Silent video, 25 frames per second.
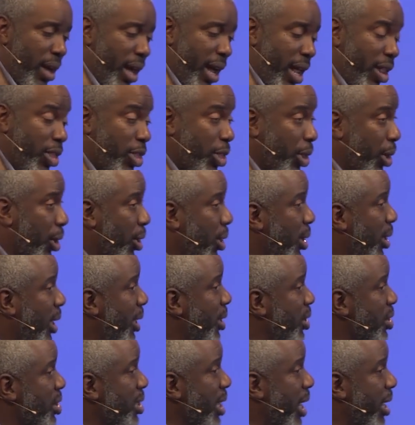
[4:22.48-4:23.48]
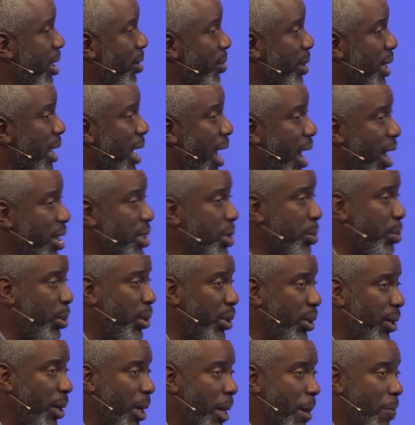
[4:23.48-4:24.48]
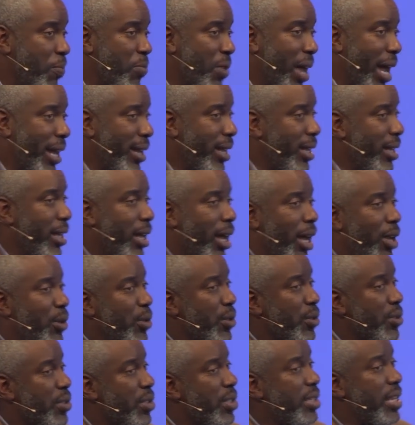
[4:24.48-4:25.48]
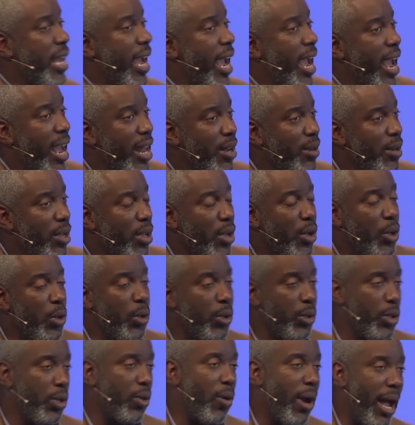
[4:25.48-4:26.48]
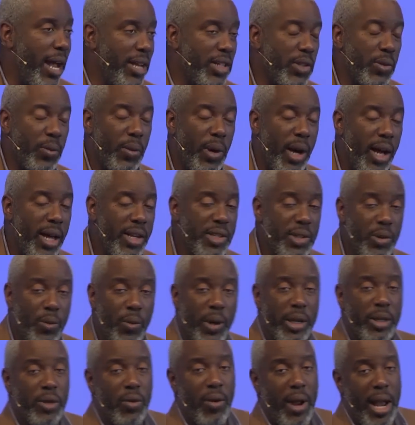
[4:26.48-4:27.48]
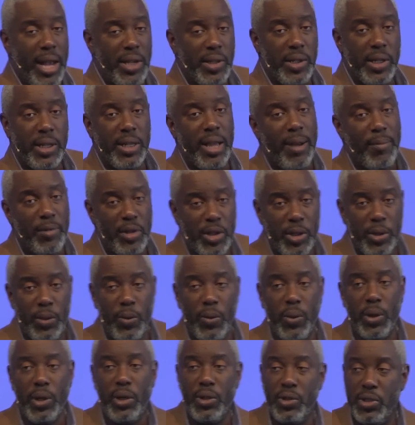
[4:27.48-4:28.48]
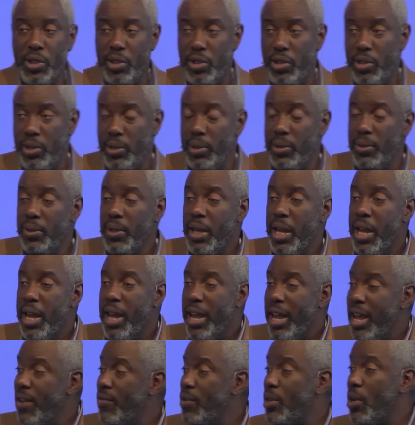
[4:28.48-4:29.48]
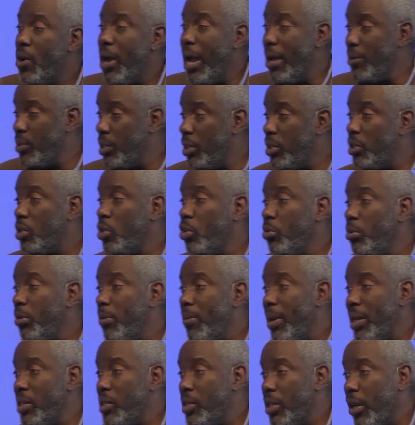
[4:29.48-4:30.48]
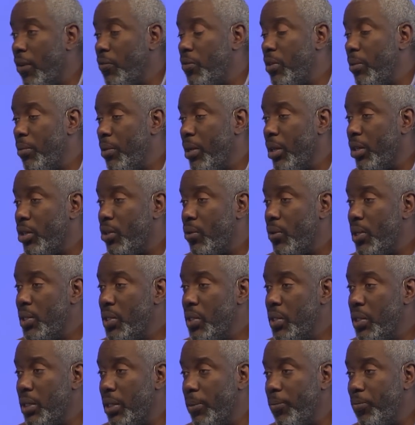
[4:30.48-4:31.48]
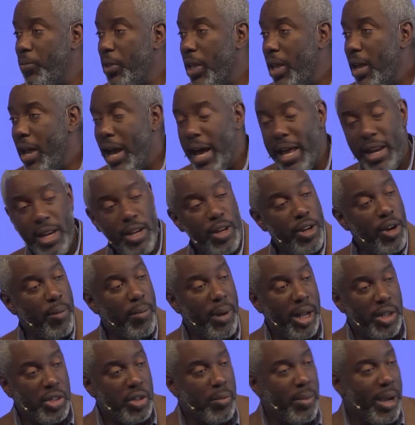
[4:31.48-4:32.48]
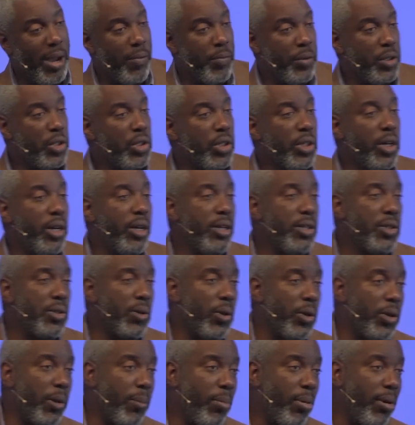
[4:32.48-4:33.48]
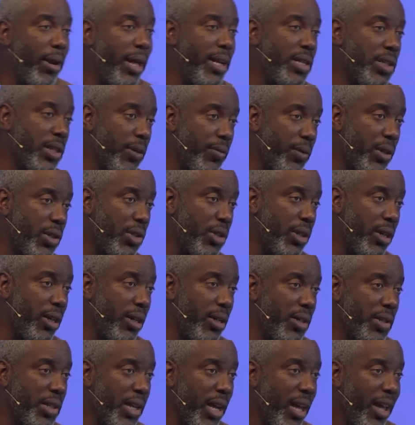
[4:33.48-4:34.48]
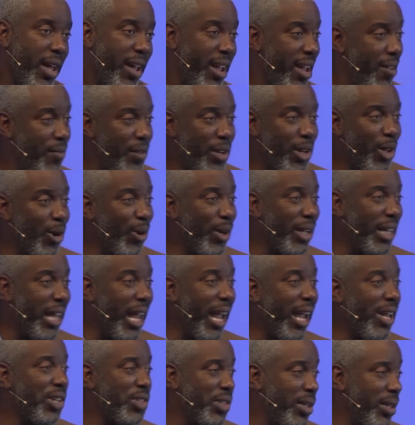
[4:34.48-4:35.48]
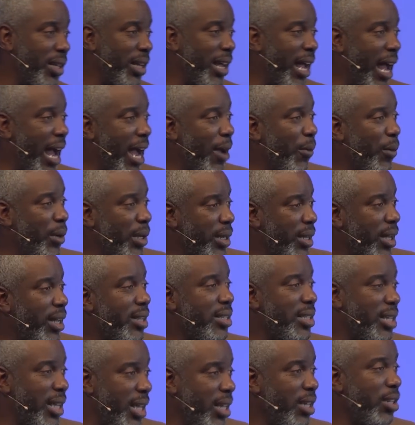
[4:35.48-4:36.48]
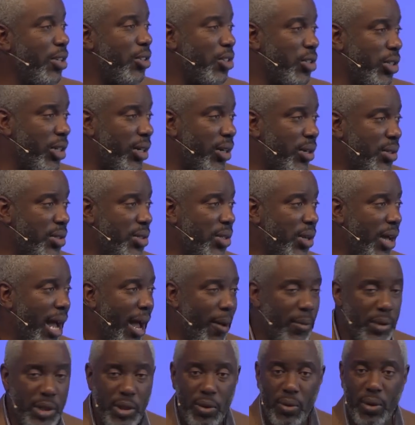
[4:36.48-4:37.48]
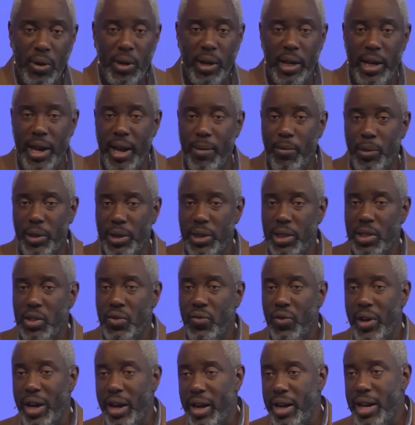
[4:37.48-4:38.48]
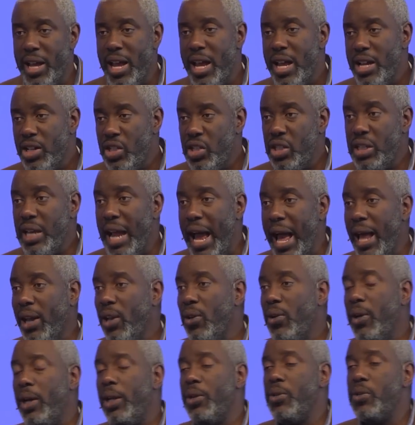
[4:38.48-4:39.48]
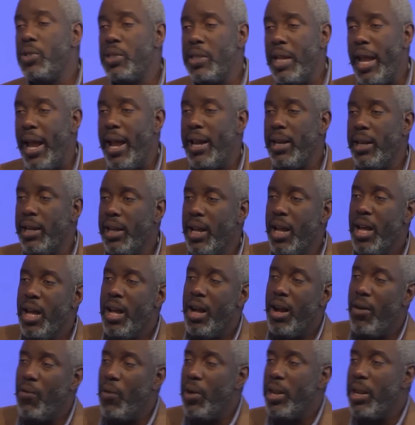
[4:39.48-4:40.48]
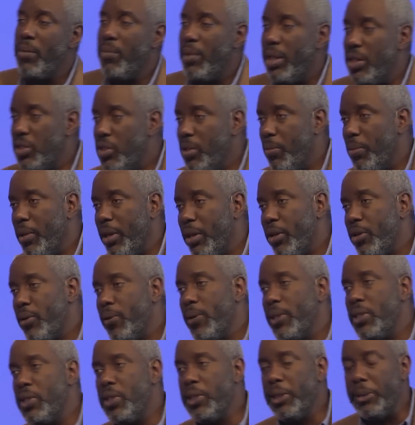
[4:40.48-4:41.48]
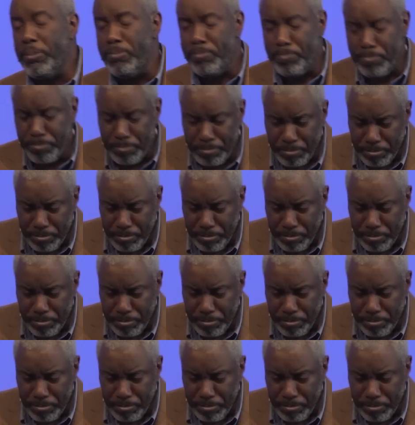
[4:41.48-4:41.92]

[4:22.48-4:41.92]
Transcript: a, a thorough understanding of the gospel. I didn't understand who Christ was and what Christ had come into the world to do, even though I was assuming myself to be a Christian. I didn't know much about the church or the place of the church, even though occasionally I would attend the church. So I was growing up with this very shallow understanding of what it means to be a Christian.